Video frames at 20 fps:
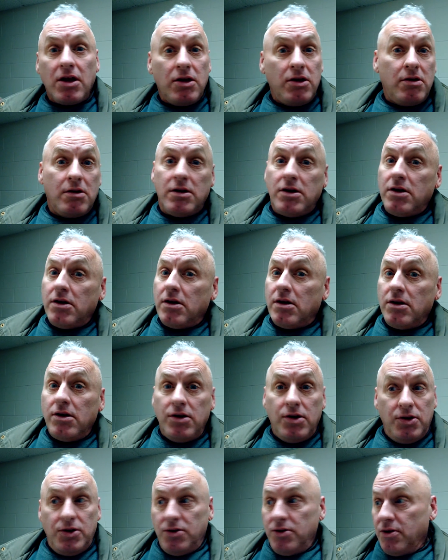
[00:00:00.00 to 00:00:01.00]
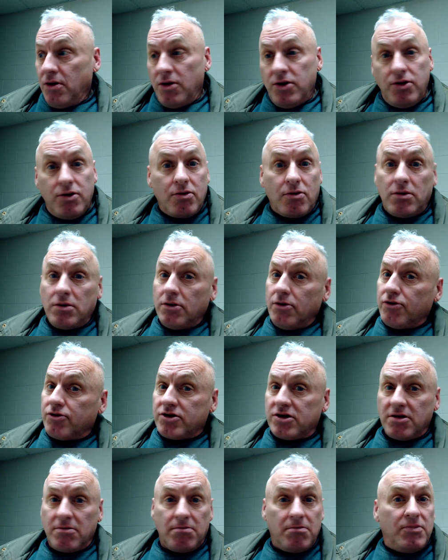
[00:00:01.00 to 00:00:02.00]
you know you're going
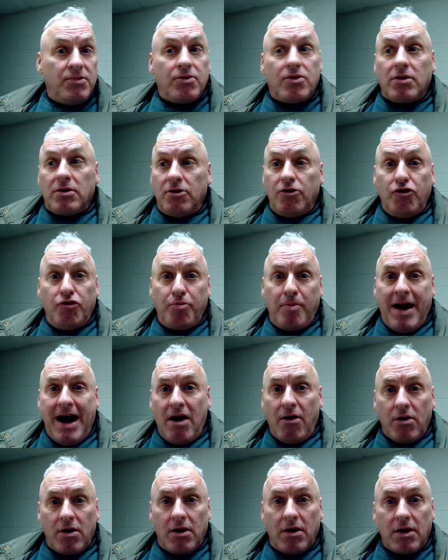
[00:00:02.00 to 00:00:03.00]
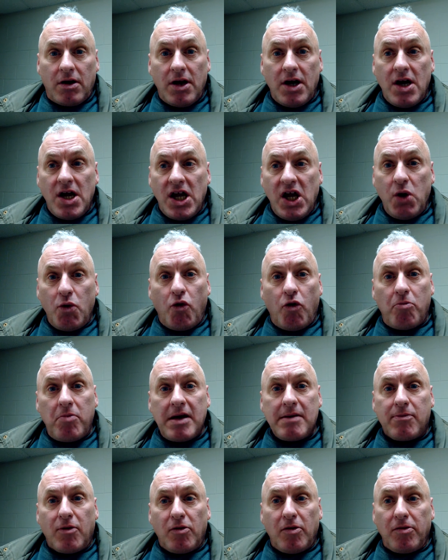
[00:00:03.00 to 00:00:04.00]
to lose power. You won't
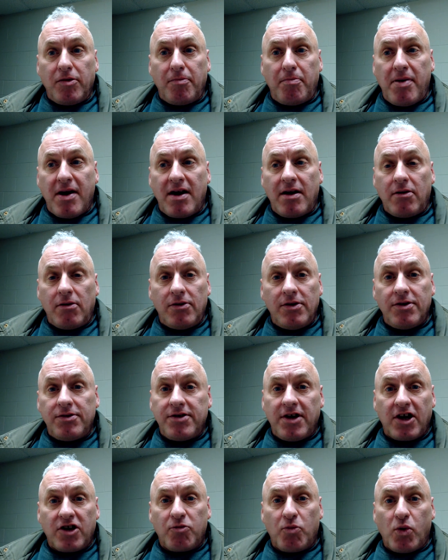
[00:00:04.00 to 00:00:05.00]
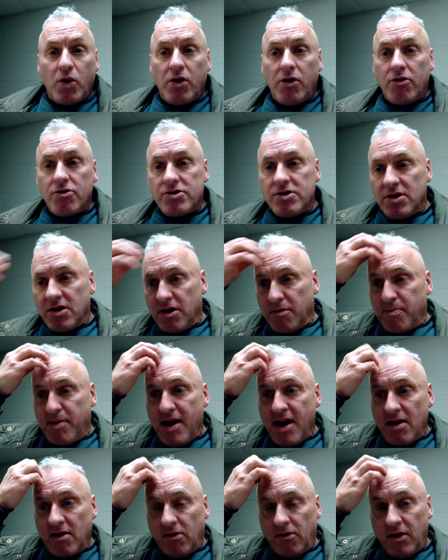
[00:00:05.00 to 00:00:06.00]
be able to pedal. It takes more energy to
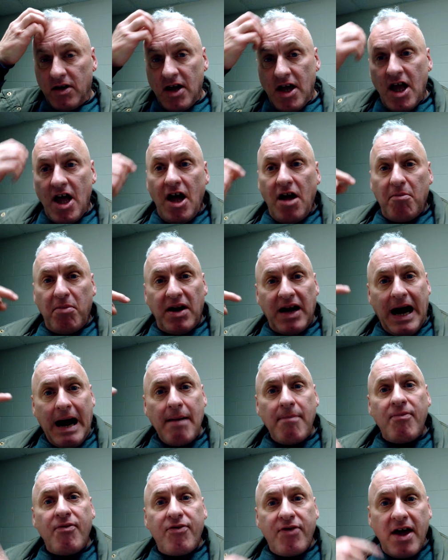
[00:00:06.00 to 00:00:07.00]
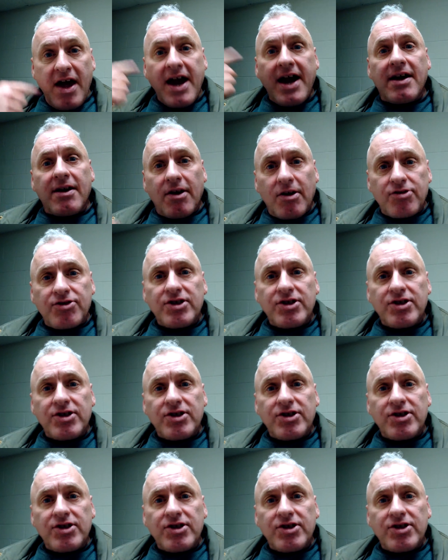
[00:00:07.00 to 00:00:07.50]
pedal. But I'm thinking a